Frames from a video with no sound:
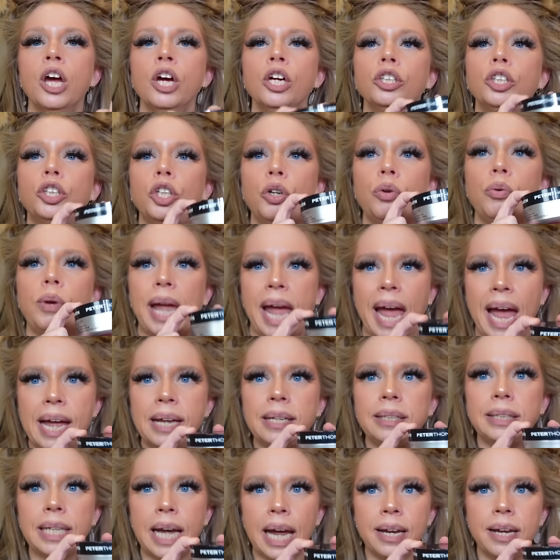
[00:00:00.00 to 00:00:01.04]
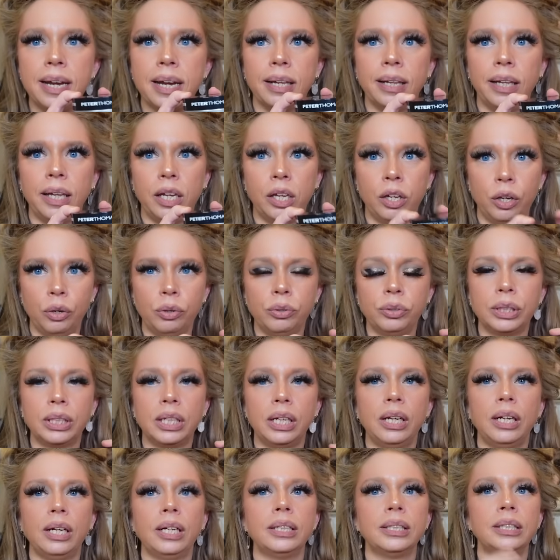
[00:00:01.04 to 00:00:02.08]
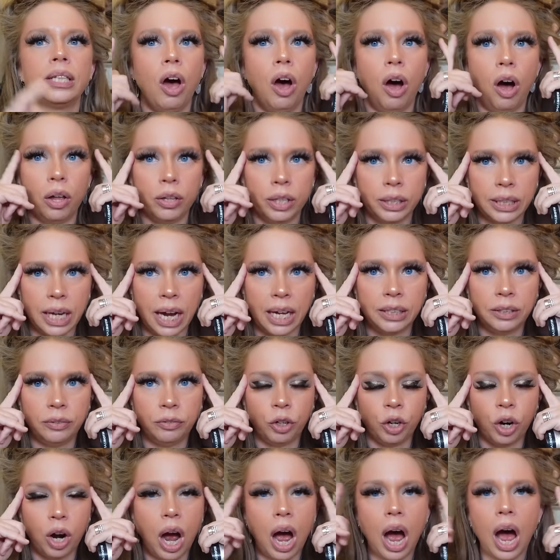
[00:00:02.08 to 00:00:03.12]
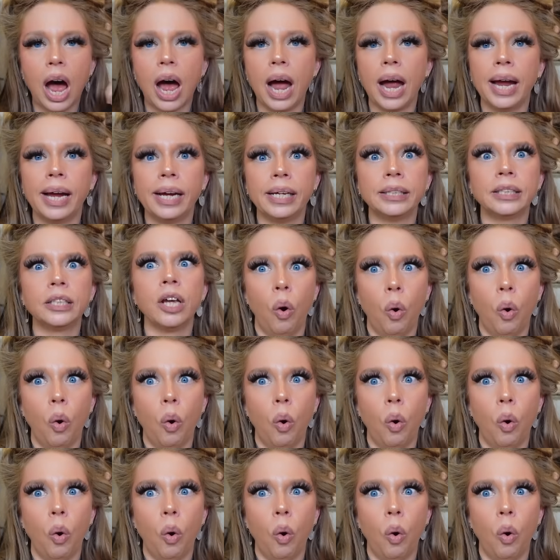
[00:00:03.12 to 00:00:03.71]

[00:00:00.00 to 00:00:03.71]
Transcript: So you can technically use these on the sides of your eyes,